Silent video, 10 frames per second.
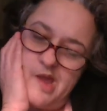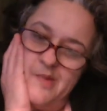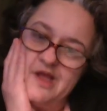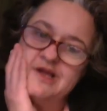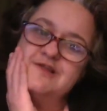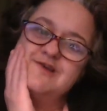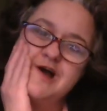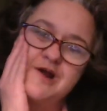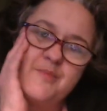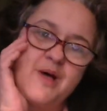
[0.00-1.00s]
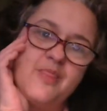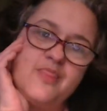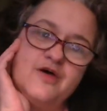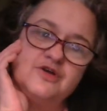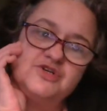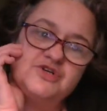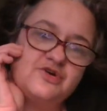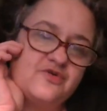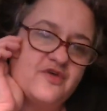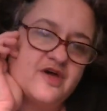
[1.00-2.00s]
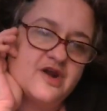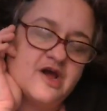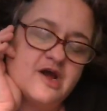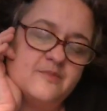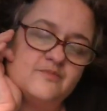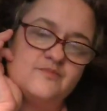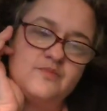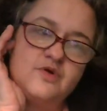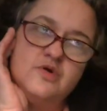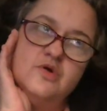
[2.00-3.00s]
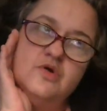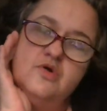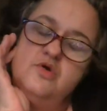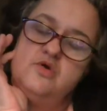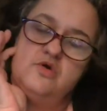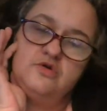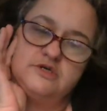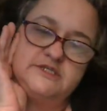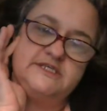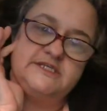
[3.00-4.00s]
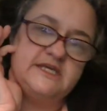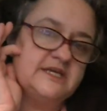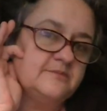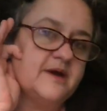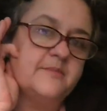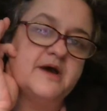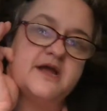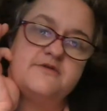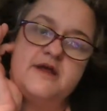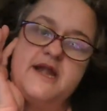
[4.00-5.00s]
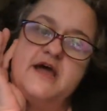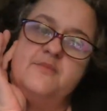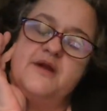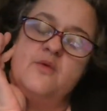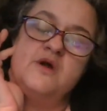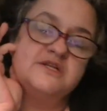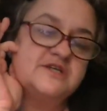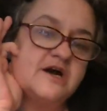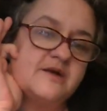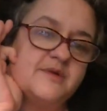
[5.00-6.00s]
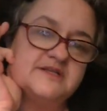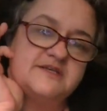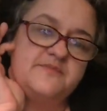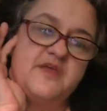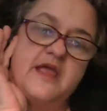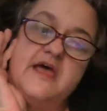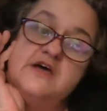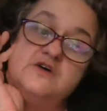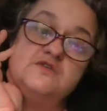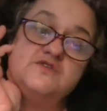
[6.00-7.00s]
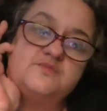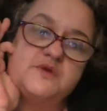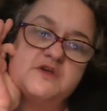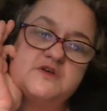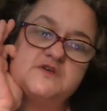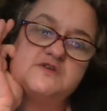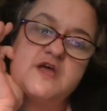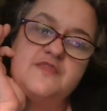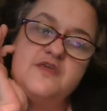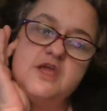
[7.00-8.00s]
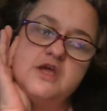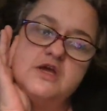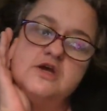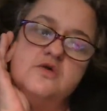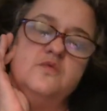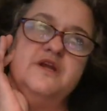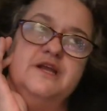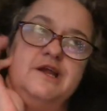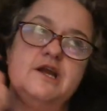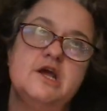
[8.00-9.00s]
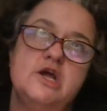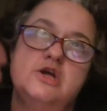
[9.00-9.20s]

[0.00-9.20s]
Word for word: I'm not going to talk about the show that I'm critiquing in my mind right now, but I want to talk about something else because I think we need